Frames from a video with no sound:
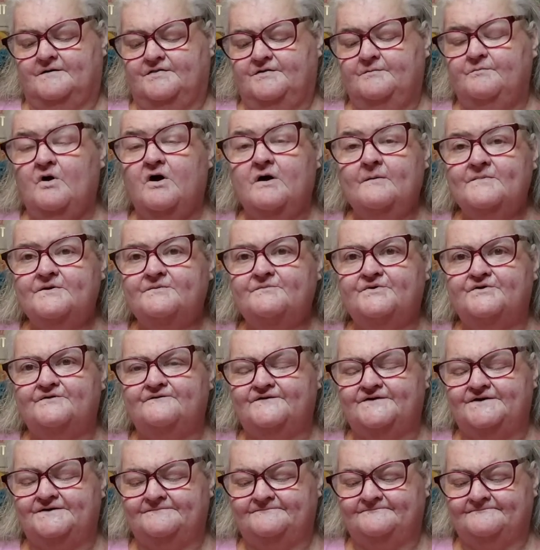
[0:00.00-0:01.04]
the Barbie
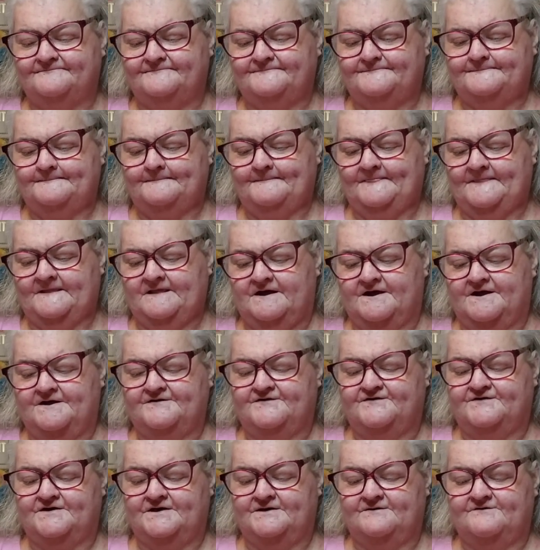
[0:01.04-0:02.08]
movie. Like I
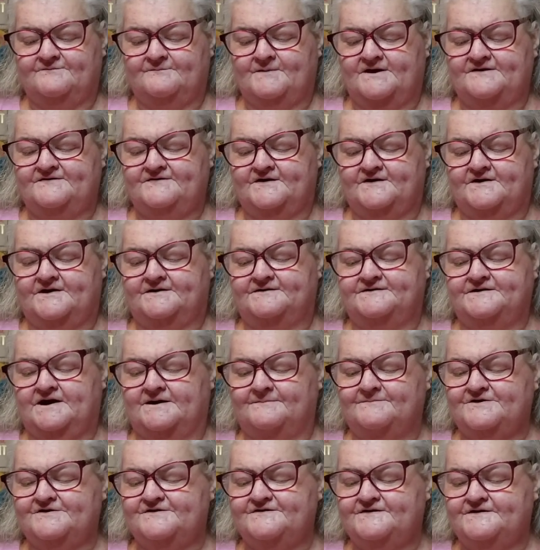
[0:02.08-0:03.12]
said, it was my second
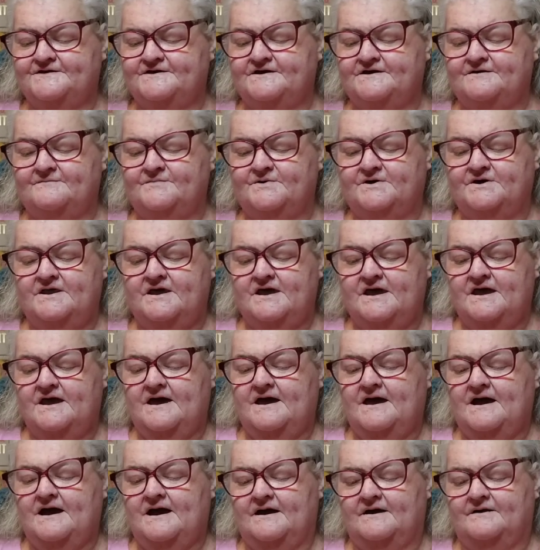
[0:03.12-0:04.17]
time to see it, but
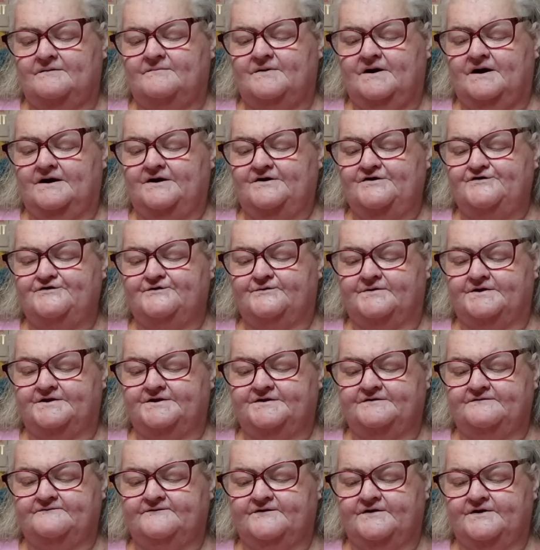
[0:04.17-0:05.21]
I enjoyed
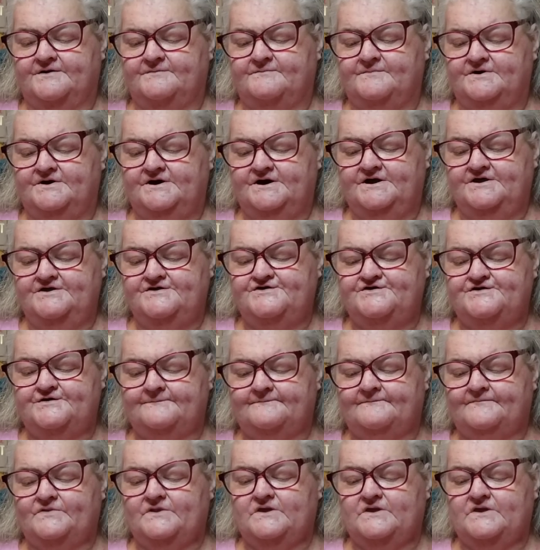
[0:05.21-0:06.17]
it very much.